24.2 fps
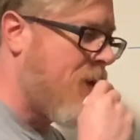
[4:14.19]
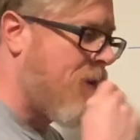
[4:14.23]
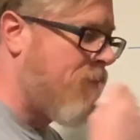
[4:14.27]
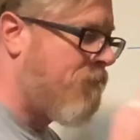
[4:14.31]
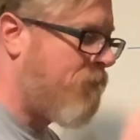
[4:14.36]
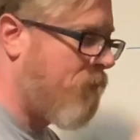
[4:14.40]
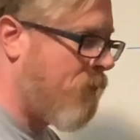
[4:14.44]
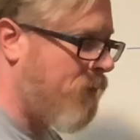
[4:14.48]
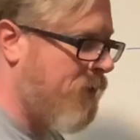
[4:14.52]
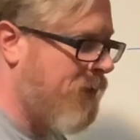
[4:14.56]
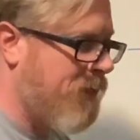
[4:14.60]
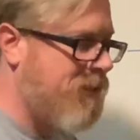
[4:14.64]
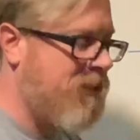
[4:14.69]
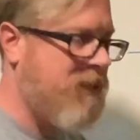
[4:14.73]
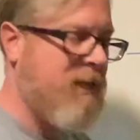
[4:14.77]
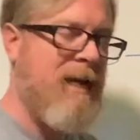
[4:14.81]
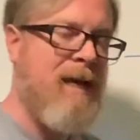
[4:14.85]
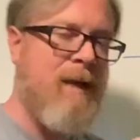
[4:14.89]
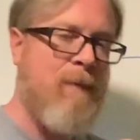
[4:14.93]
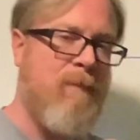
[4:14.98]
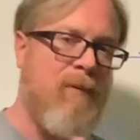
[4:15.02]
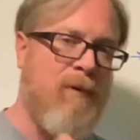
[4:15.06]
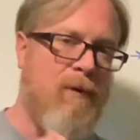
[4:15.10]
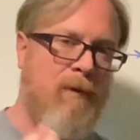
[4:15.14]
For
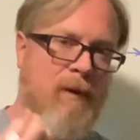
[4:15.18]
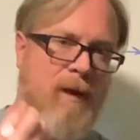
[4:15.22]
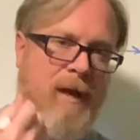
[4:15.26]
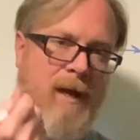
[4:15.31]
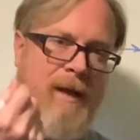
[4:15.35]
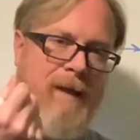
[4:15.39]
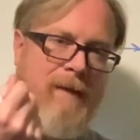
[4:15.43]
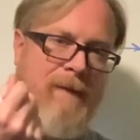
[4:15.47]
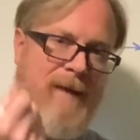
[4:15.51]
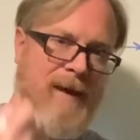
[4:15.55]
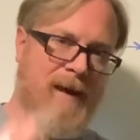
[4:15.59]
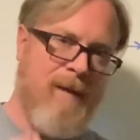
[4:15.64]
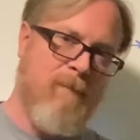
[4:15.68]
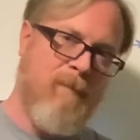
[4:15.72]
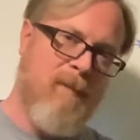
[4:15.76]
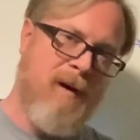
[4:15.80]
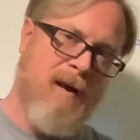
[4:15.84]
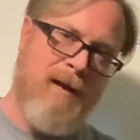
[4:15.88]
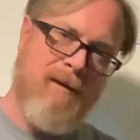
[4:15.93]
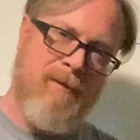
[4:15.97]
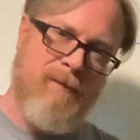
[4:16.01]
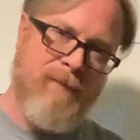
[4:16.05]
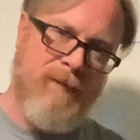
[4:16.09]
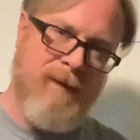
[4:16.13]
example, that
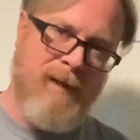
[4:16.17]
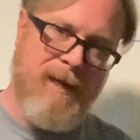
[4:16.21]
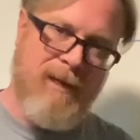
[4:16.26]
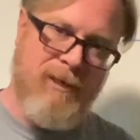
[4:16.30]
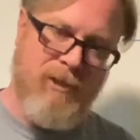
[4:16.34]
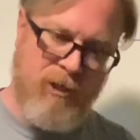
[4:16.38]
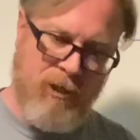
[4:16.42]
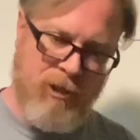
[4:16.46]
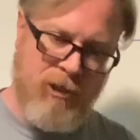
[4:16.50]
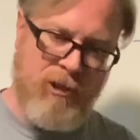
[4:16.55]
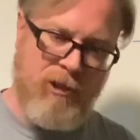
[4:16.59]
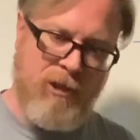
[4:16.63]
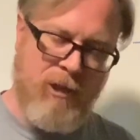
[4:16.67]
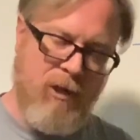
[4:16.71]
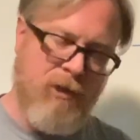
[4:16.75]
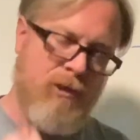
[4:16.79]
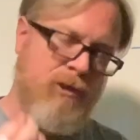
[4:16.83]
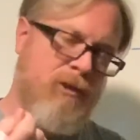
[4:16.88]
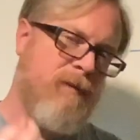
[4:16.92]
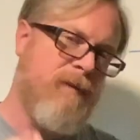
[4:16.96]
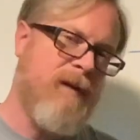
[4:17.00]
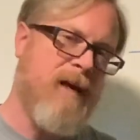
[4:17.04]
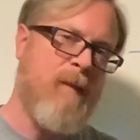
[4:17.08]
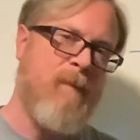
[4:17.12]
model that I just showed
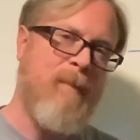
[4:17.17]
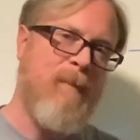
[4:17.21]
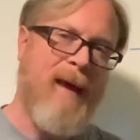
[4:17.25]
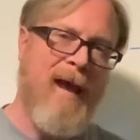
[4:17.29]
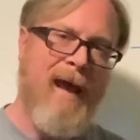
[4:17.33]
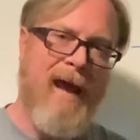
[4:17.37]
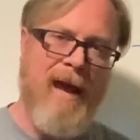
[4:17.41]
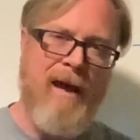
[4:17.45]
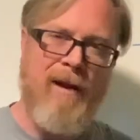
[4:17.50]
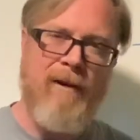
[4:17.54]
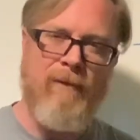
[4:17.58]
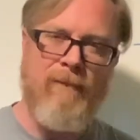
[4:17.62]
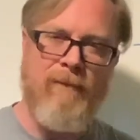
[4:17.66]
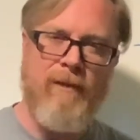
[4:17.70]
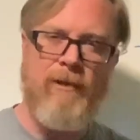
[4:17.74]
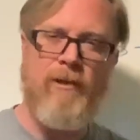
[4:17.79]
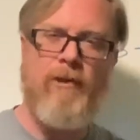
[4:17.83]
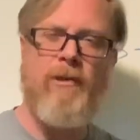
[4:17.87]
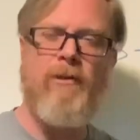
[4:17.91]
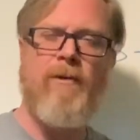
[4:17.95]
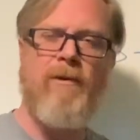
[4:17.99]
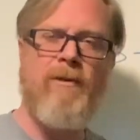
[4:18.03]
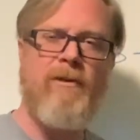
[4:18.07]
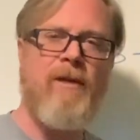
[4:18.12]
you, that pattern that
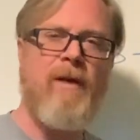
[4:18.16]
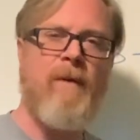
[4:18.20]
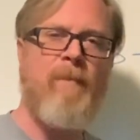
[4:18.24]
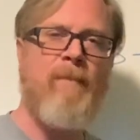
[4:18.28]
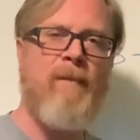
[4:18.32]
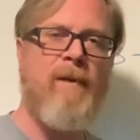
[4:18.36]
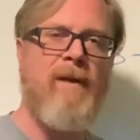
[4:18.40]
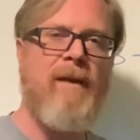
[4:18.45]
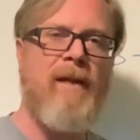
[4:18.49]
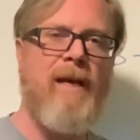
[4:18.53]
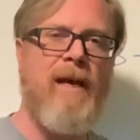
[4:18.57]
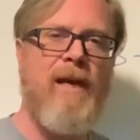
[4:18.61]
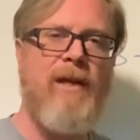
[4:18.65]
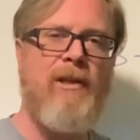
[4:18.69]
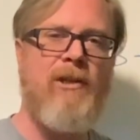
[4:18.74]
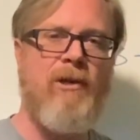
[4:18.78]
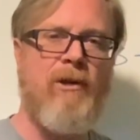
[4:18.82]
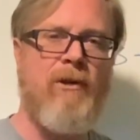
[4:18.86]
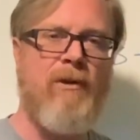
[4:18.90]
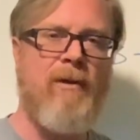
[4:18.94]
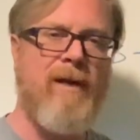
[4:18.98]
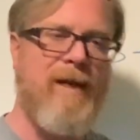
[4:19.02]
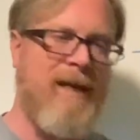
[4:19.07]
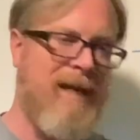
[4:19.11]
shows up in
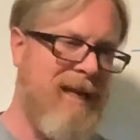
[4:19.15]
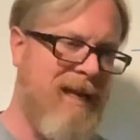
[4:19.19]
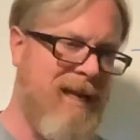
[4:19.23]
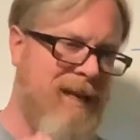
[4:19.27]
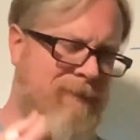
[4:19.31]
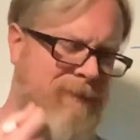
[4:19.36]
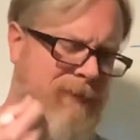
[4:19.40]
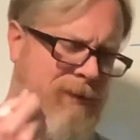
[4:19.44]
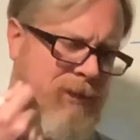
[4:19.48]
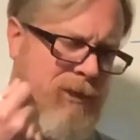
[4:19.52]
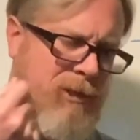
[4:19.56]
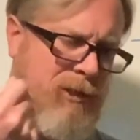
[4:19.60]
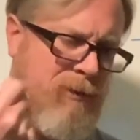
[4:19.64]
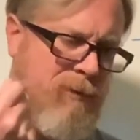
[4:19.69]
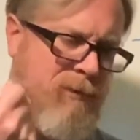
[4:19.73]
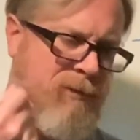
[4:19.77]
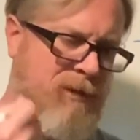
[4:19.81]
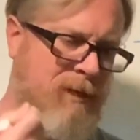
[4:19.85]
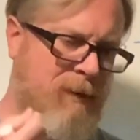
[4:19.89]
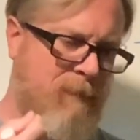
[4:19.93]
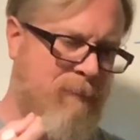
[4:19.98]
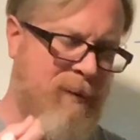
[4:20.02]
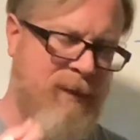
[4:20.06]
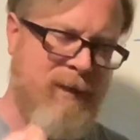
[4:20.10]
nature, it even shows
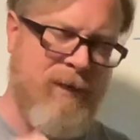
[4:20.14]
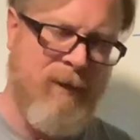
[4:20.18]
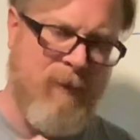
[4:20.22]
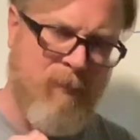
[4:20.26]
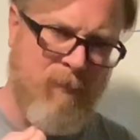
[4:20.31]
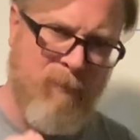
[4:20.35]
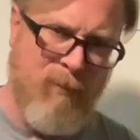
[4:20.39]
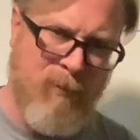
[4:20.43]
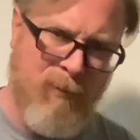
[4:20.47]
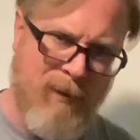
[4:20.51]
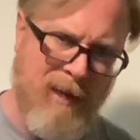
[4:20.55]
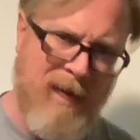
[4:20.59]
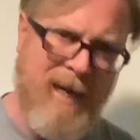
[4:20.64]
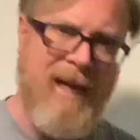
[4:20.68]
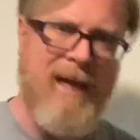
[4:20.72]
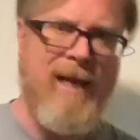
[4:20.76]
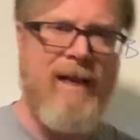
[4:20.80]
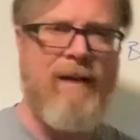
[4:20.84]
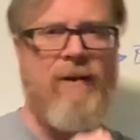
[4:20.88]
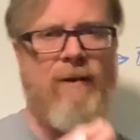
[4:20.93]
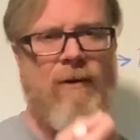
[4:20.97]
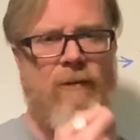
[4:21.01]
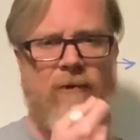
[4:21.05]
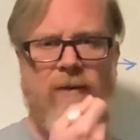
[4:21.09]
up in your
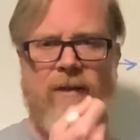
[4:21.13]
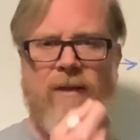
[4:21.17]
brain.